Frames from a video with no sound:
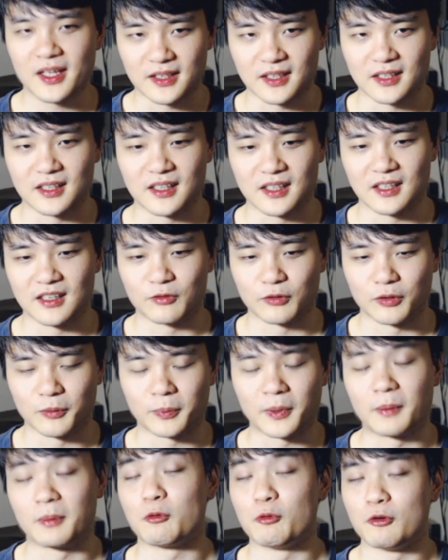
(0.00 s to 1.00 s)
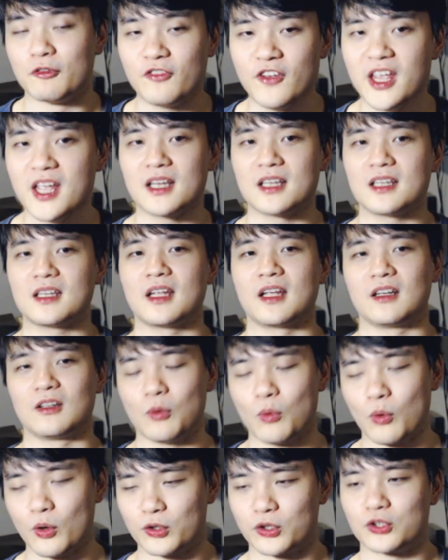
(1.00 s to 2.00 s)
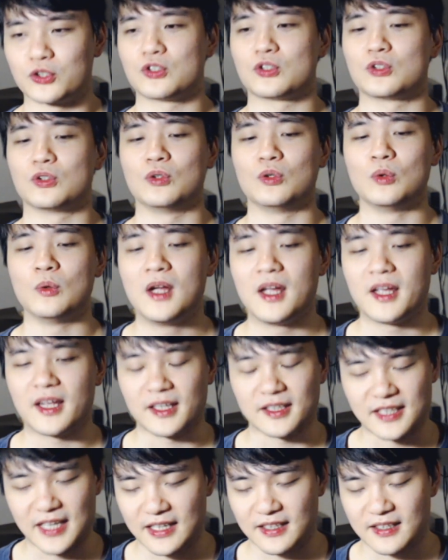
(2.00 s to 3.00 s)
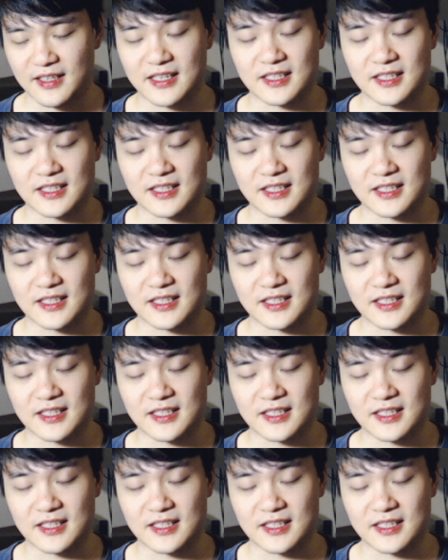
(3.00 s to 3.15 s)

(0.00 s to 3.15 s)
the Republic within in order to gain the